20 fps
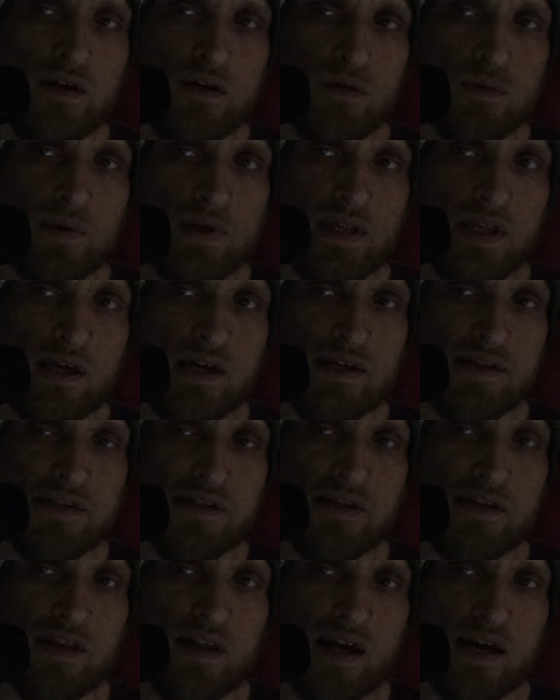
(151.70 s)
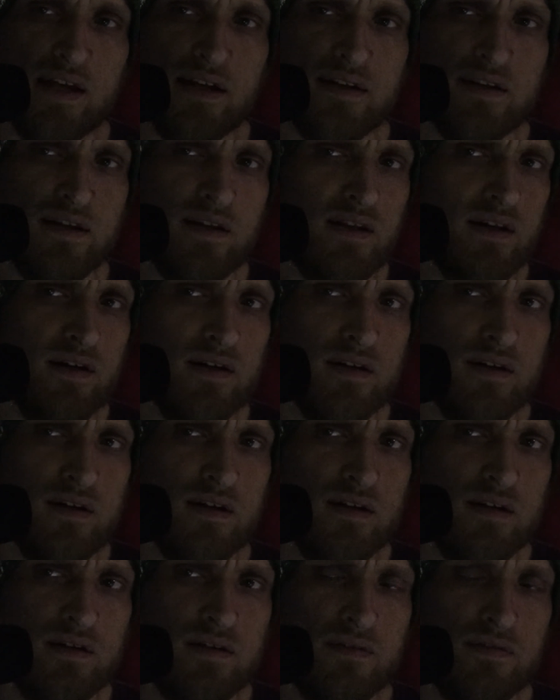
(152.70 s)
realized that
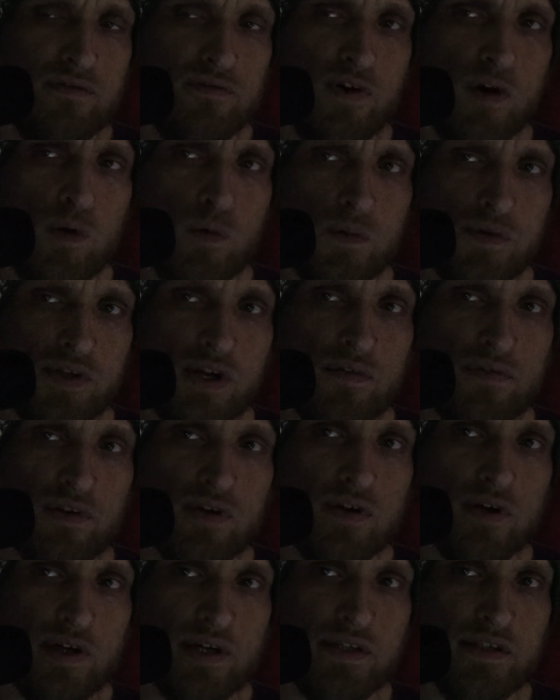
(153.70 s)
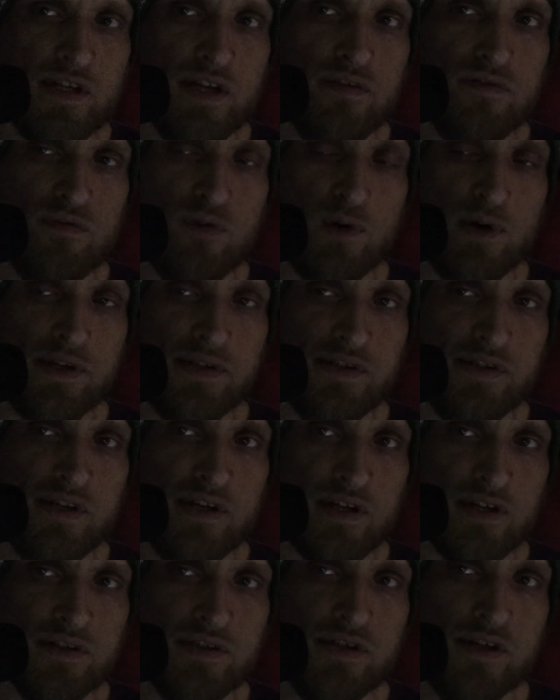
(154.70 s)
the phone was off the hook in
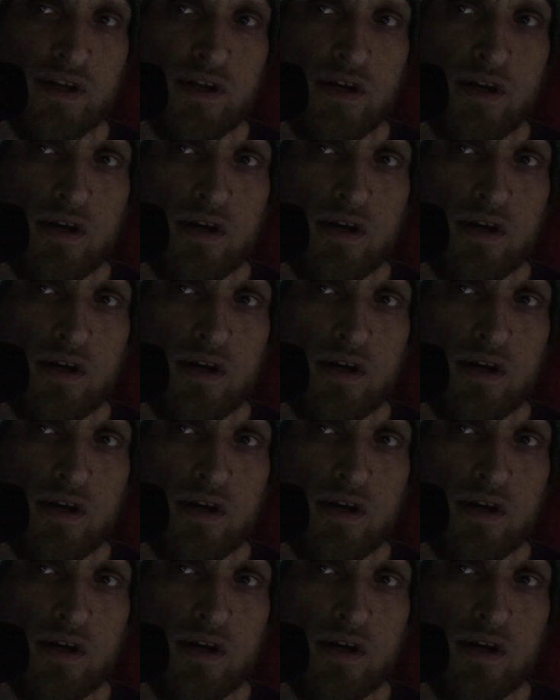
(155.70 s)
1046,